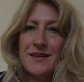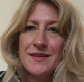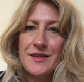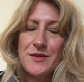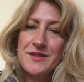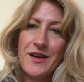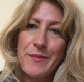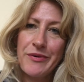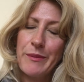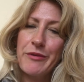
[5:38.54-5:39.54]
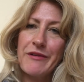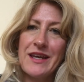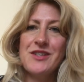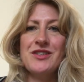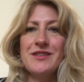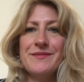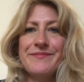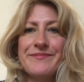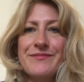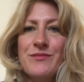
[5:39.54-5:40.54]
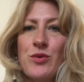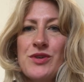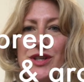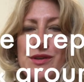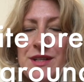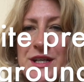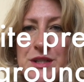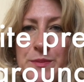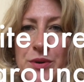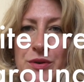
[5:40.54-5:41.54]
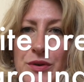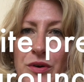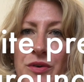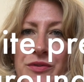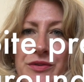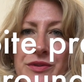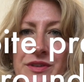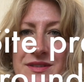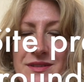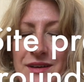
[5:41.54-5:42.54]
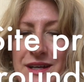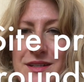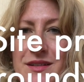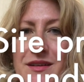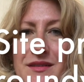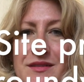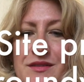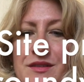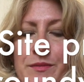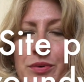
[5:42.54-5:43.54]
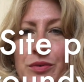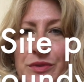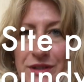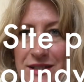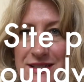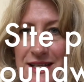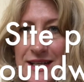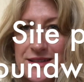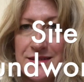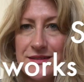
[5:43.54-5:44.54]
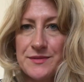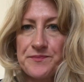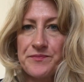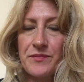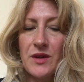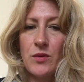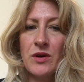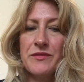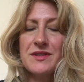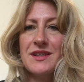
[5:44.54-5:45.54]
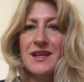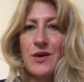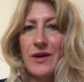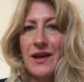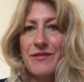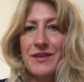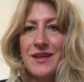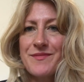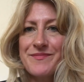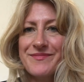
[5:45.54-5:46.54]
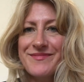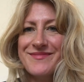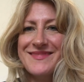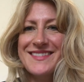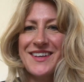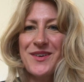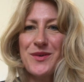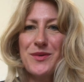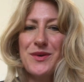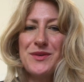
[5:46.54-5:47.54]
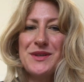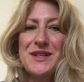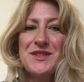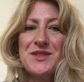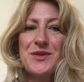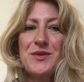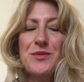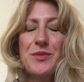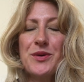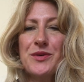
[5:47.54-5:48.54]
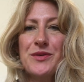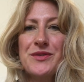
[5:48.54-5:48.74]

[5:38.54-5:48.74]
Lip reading: So site preparation, what do you need to put on the site to support the containers? Well, obviously they're quite heavy, so you need to put